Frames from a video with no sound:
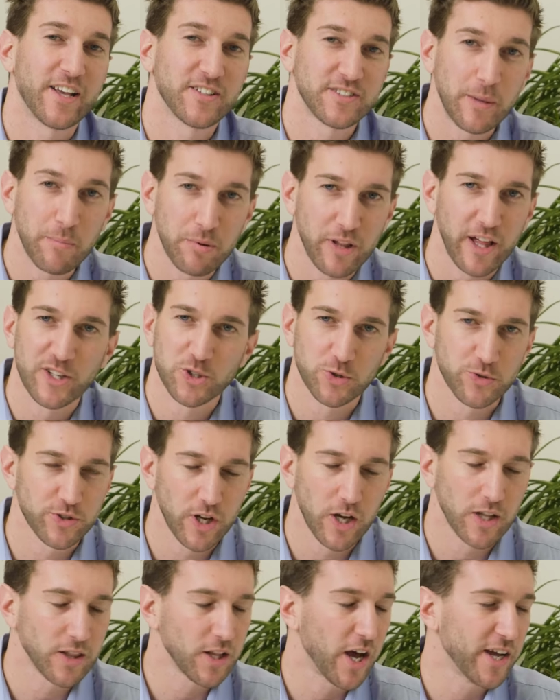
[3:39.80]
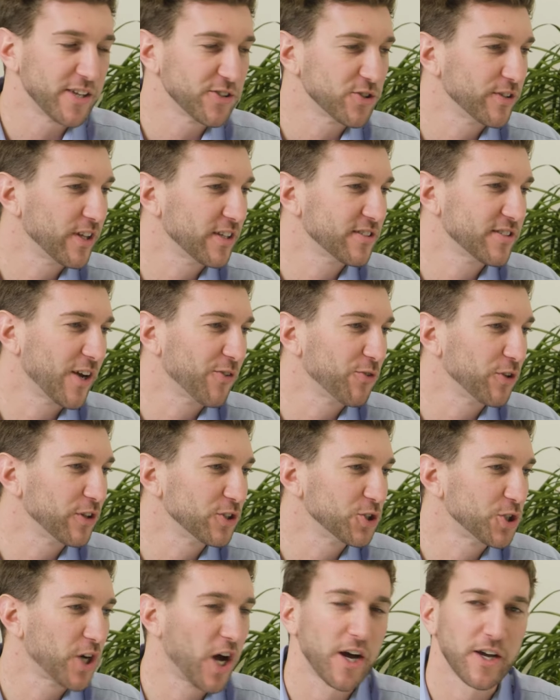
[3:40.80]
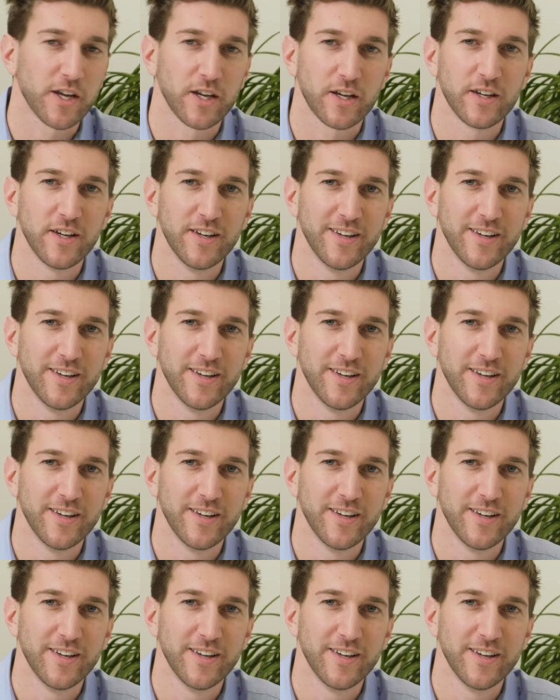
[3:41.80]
guess I plaster it online, so that's not really shocking.